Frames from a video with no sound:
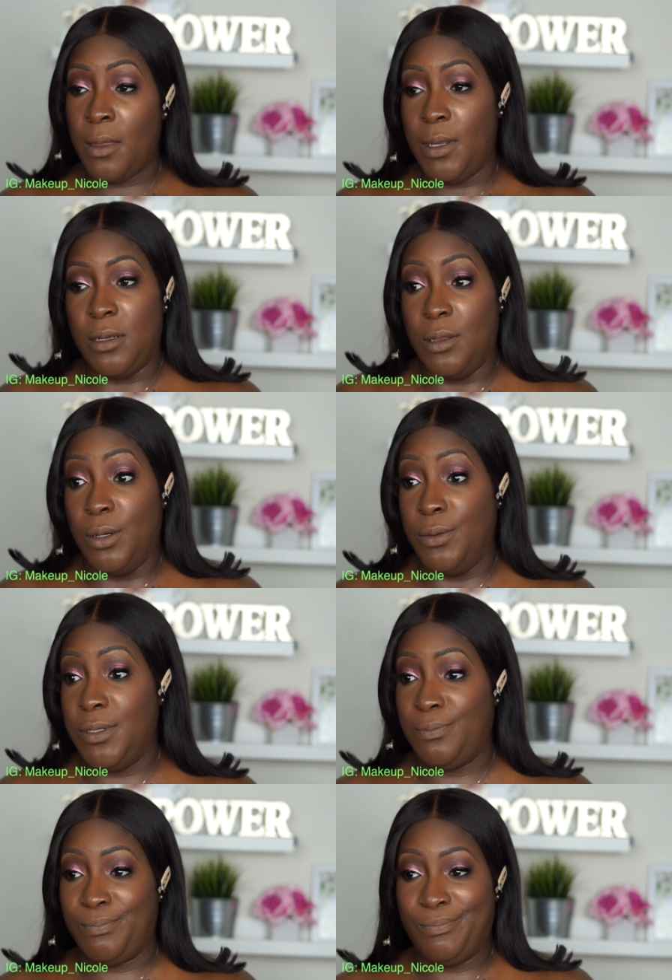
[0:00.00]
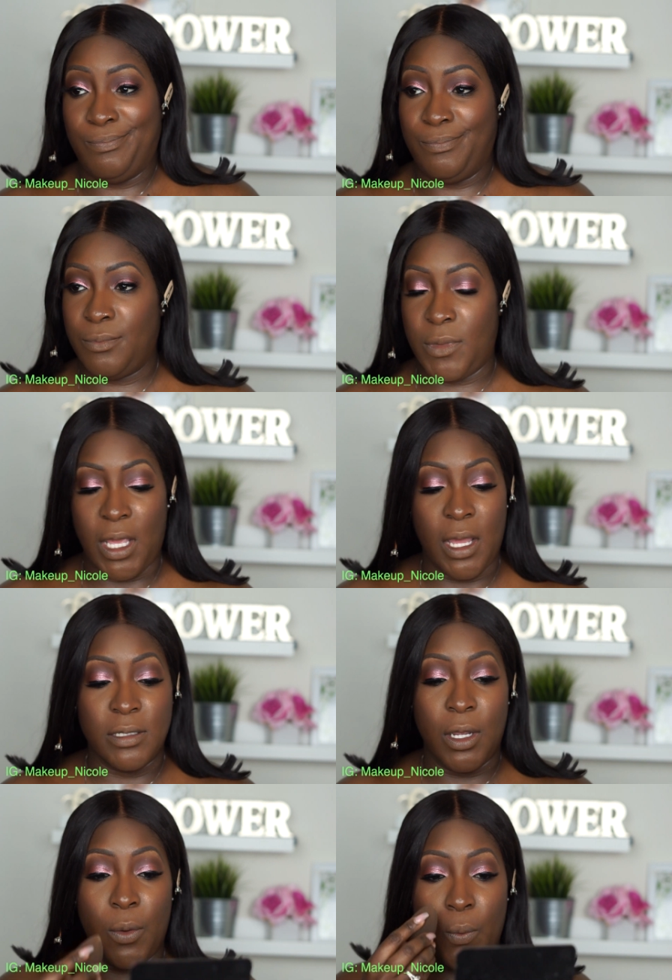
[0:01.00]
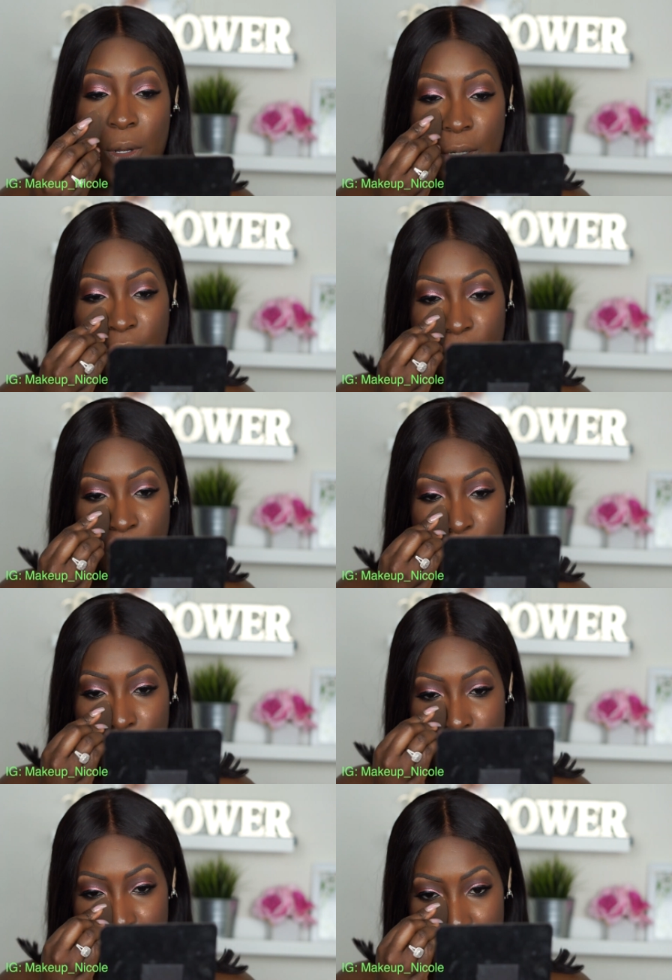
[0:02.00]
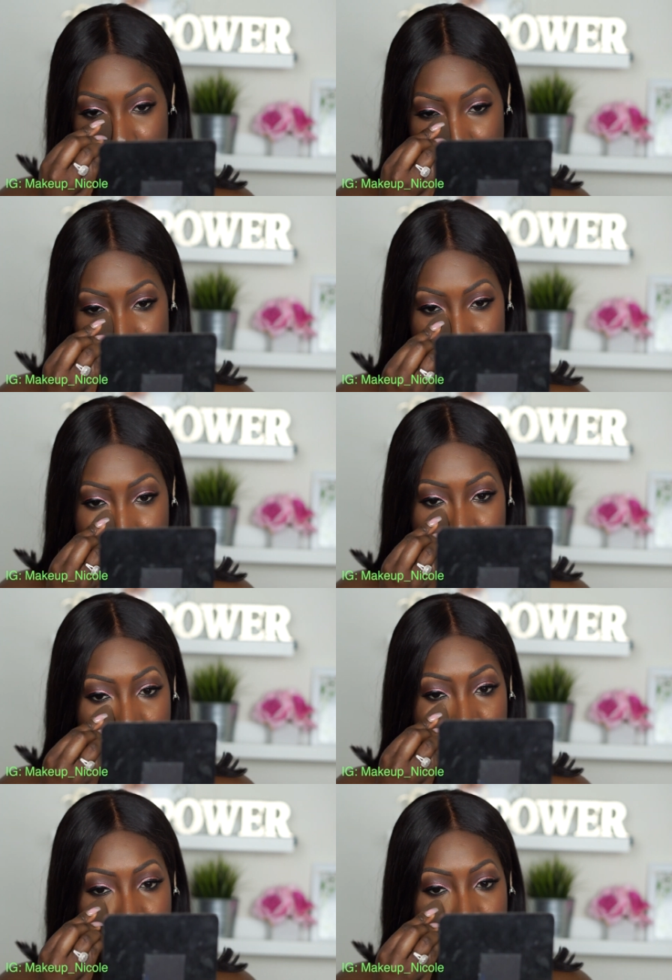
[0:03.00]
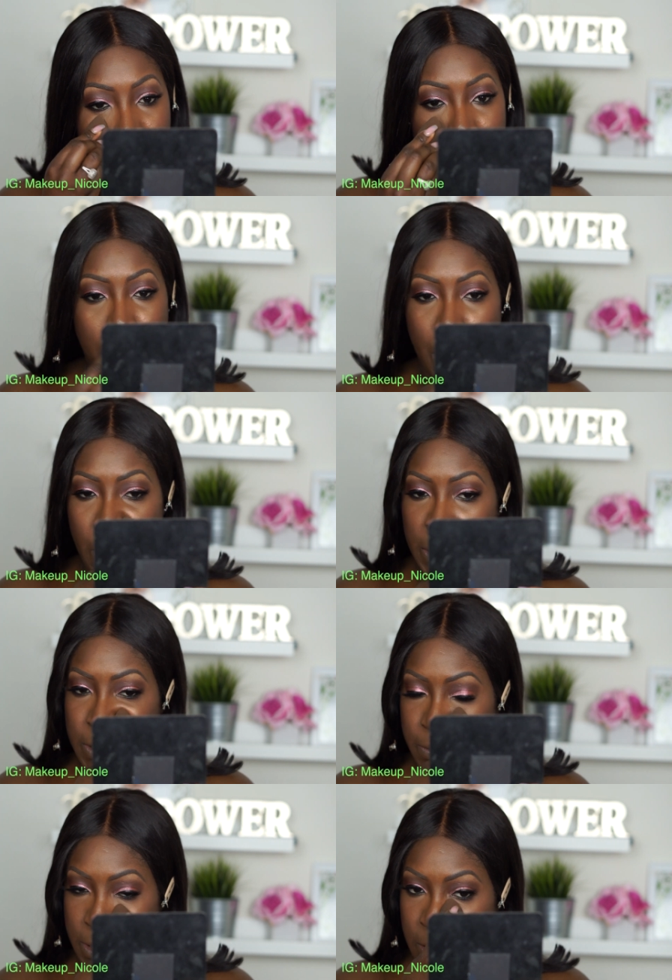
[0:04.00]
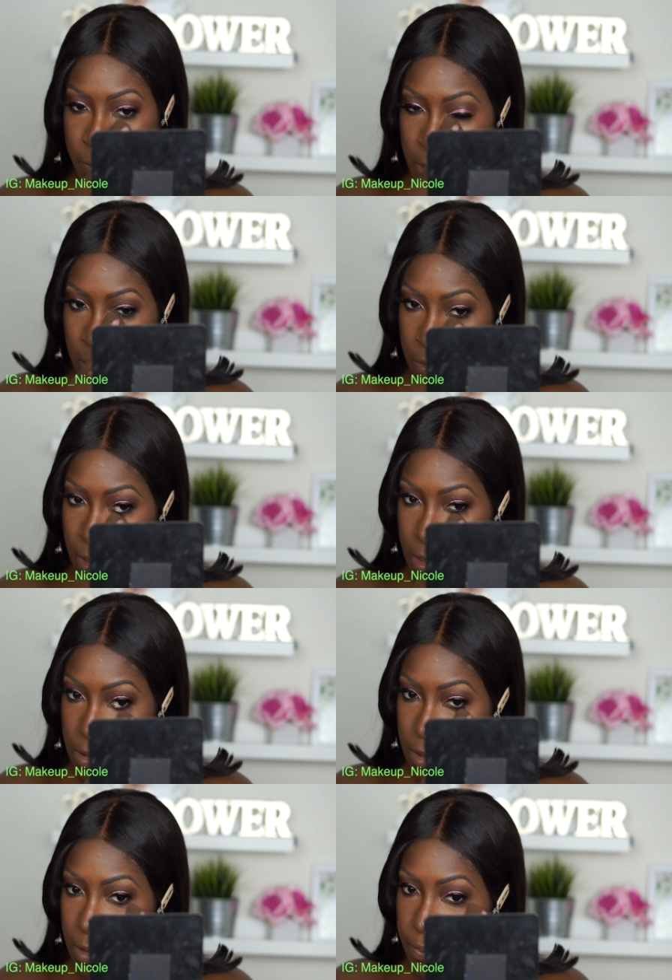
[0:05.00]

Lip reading: it glows, adds a wonderful glow to the skin. And once we spray, we're just gonna